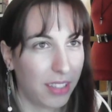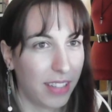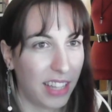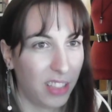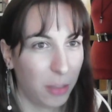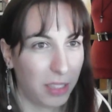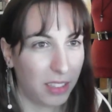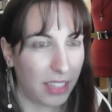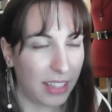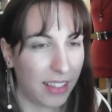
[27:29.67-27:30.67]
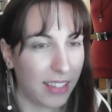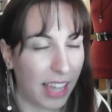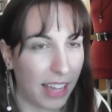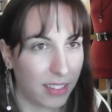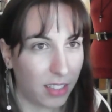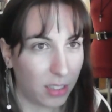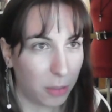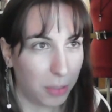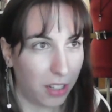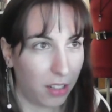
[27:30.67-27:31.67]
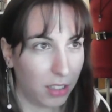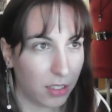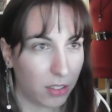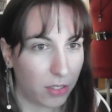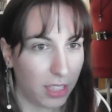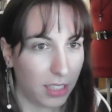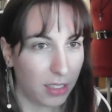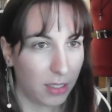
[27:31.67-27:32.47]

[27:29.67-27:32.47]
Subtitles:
has got to be an artist, right?